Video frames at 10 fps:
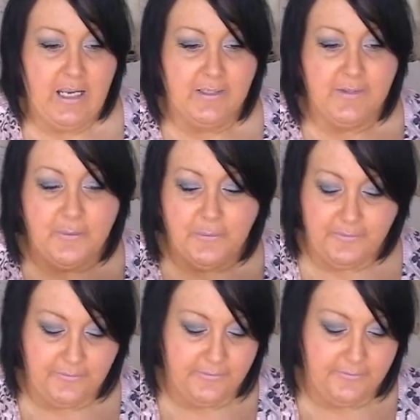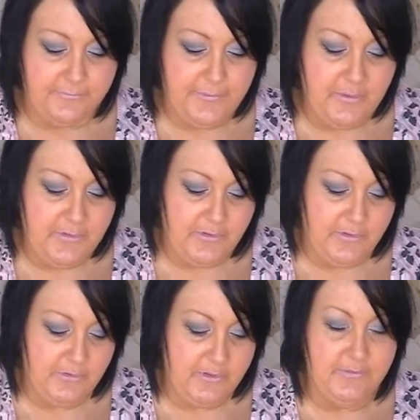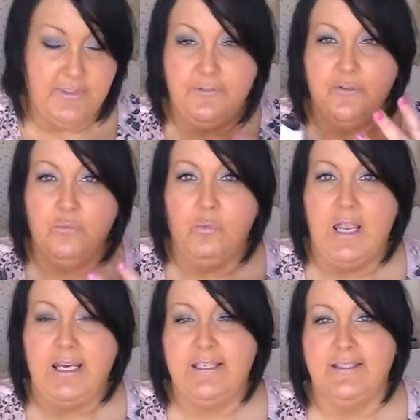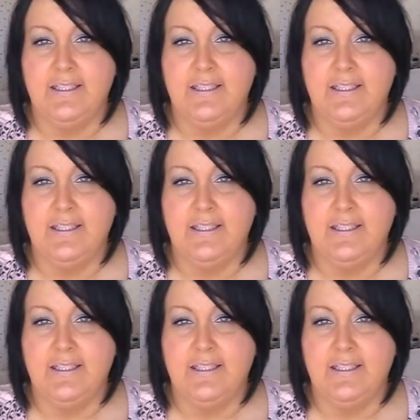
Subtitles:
So those are sort of different ways